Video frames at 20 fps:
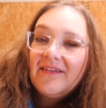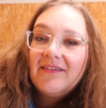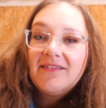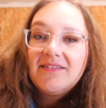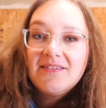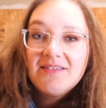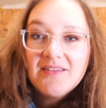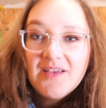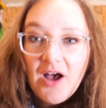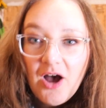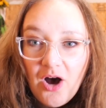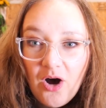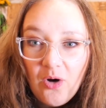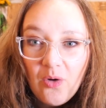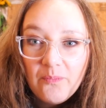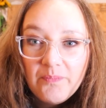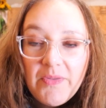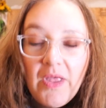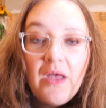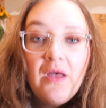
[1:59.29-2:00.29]

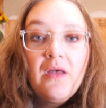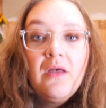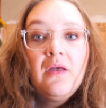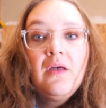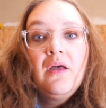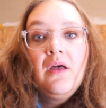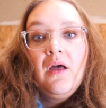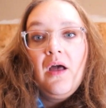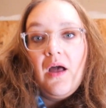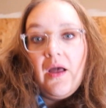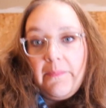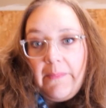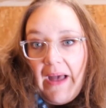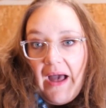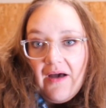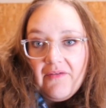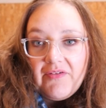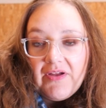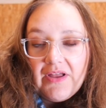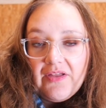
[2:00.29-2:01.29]
So I'm
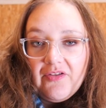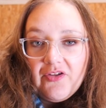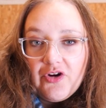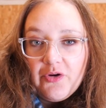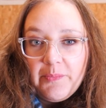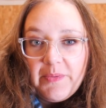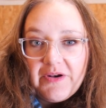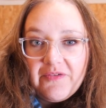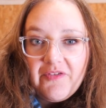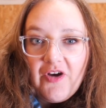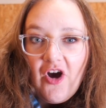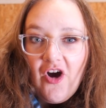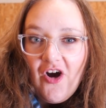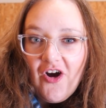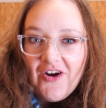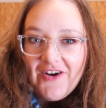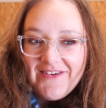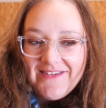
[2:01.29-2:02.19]
having a little bit of a hard